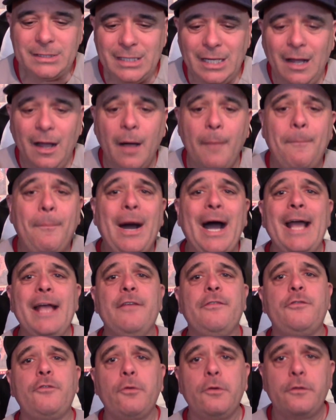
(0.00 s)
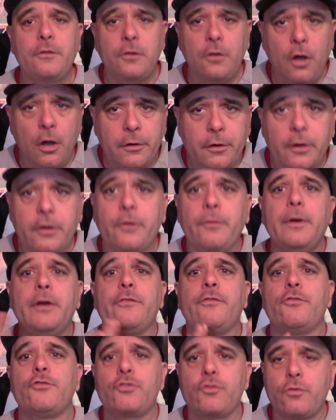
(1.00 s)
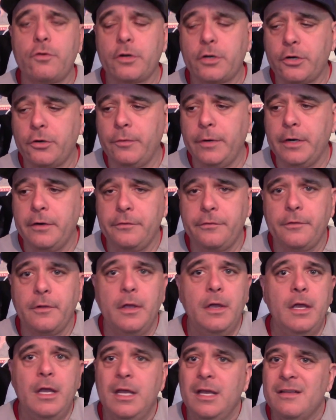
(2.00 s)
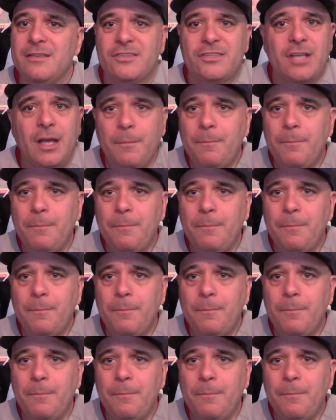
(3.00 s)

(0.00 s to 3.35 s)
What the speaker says: A bias towards longer careers or shorter careers. Some